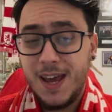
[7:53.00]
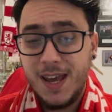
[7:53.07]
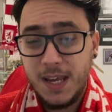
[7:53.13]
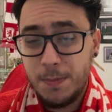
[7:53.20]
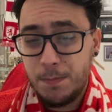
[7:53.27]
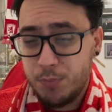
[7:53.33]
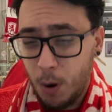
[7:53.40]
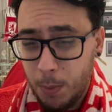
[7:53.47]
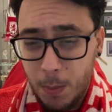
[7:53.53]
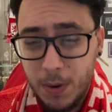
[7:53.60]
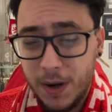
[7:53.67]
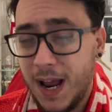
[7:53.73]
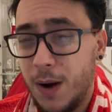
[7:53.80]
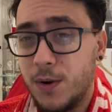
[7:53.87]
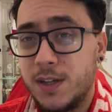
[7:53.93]
you're probably
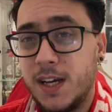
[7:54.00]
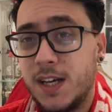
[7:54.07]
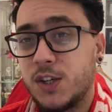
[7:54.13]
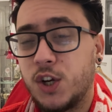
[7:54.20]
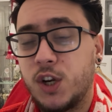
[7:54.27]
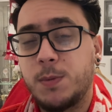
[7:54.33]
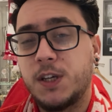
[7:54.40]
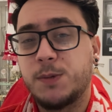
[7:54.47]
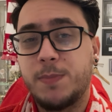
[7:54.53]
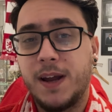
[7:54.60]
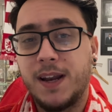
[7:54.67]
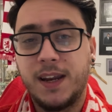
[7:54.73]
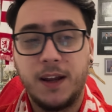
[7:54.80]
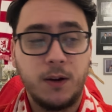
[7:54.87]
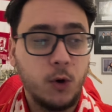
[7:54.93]
nowadays going to be
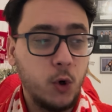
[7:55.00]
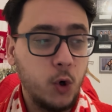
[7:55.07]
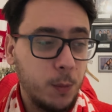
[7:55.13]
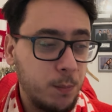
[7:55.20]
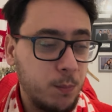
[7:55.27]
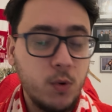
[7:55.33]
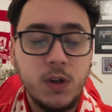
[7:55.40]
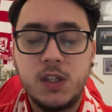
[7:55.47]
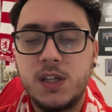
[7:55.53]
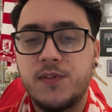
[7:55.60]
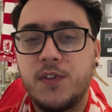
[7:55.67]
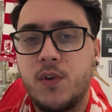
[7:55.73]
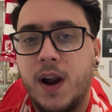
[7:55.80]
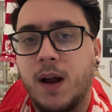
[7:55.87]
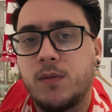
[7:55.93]
spending upwards of
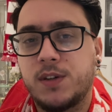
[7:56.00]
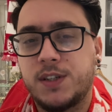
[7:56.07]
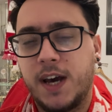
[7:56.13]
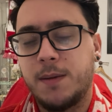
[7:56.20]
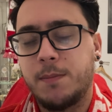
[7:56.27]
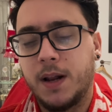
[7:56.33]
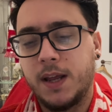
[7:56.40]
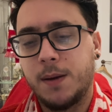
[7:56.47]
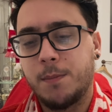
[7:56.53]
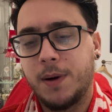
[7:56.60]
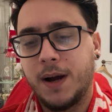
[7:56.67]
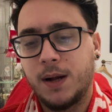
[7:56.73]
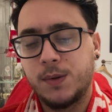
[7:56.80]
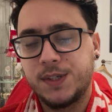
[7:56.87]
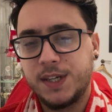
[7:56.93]
around £10 million,
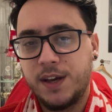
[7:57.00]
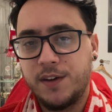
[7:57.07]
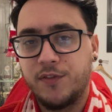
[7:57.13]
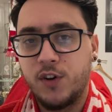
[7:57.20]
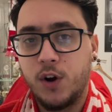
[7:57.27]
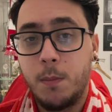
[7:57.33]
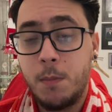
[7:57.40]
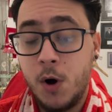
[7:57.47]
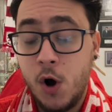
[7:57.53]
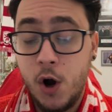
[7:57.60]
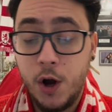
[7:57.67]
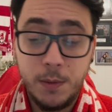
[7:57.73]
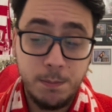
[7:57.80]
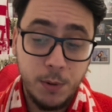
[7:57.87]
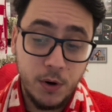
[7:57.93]
if not more,
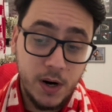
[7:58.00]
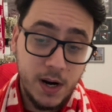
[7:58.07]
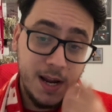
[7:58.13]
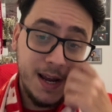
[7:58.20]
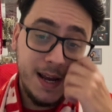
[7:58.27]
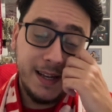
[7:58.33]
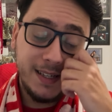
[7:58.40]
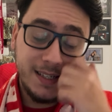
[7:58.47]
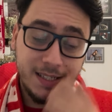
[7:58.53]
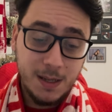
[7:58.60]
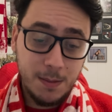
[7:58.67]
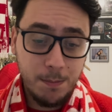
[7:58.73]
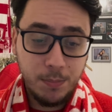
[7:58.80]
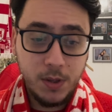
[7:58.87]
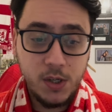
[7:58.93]
and Boro'
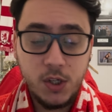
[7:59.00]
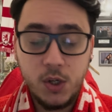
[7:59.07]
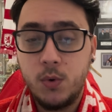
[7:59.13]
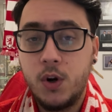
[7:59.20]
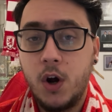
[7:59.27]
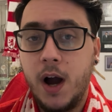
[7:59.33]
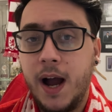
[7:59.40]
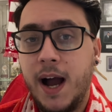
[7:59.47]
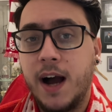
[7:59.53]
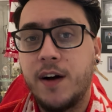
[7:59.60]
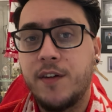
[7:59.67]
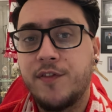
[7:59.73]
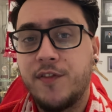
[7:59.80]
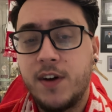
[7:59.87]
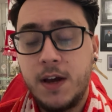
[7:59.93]
simply do not
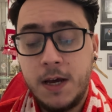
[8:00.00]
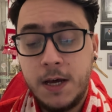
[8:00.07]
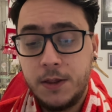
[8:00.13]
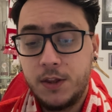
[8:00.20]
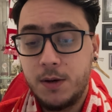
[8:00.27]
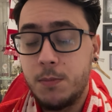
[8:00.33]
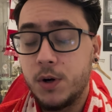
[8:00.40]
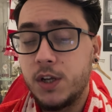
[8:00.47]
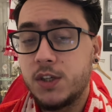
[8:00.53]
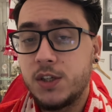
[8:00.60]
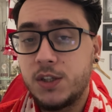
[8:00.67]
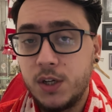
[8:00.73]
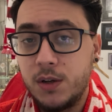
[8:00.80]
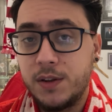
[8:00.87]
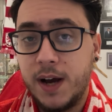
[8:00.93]
have the money to
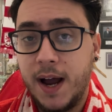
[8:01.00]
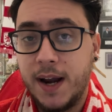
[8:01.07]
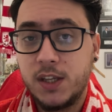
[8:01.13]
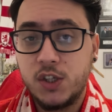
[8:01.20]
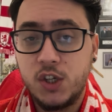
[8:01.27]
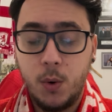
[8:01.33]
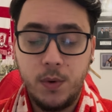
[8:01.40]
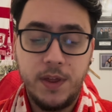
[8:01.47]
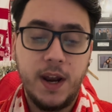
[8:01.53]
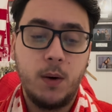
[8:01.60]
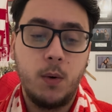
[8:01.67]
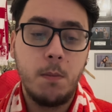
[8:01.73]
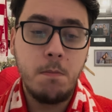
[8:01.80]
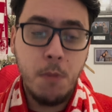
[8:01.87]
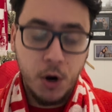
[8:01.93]
do that. It's not within
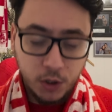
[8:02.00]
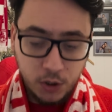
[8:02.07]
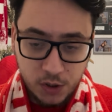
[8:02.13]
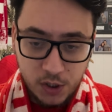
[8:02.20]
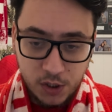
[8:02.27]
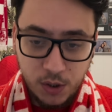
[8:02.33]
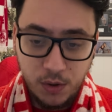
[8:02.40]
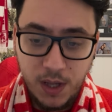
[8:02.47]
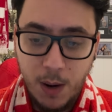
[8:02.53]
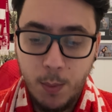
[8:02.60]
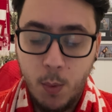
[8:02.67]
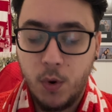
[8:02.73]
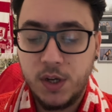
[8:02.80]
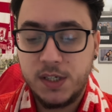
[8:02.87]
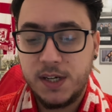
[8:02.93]
our model to do that. We
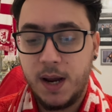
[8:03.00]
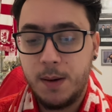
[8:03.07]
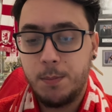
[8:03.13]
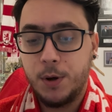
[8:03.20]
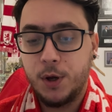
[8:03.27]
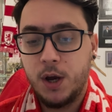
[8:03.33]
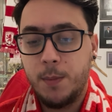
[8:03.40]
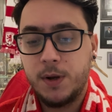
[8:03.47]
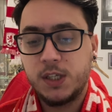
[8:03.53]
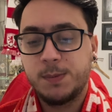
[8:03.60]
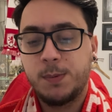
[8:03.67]
want to sign permanents,